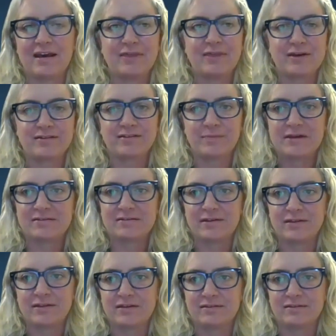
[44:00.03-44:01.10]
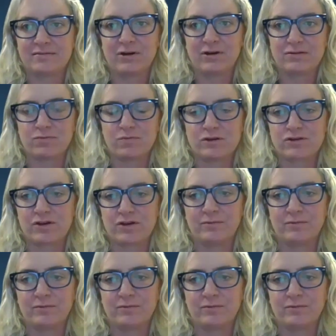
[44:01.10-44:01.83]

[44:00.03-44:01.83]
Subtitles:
I think speaks to this, what Justin